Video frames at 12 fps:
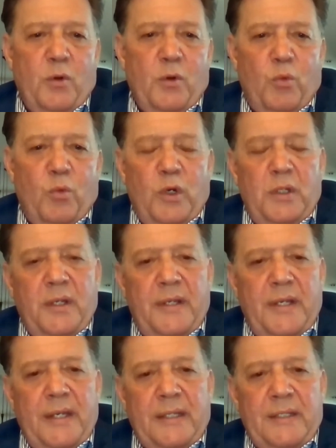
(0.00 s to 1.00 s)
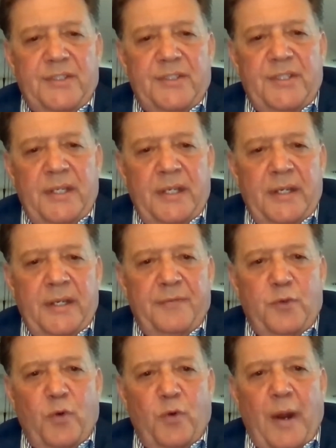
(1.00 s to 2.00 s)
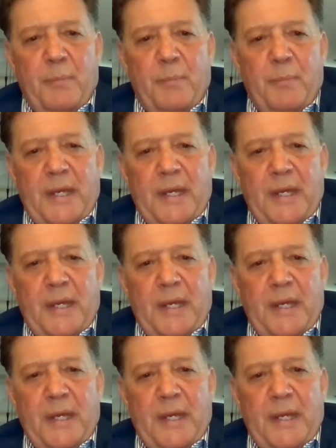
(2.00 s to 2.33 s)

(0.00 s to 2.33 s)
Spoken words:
we're looking to see if Grande-Bestia will